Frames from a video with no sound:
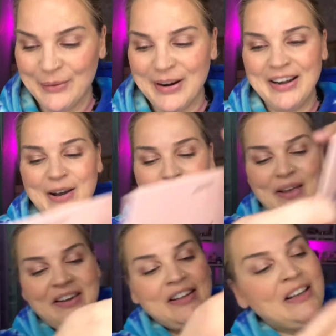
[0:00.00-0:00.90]
we're gonna go
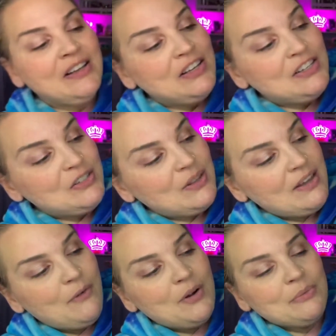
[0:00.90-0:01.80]
in to the
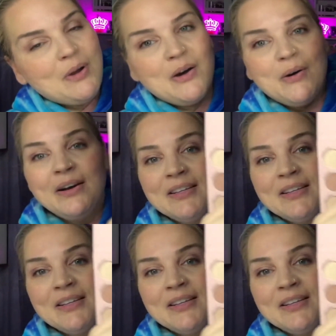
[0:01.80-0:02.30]
fourth row,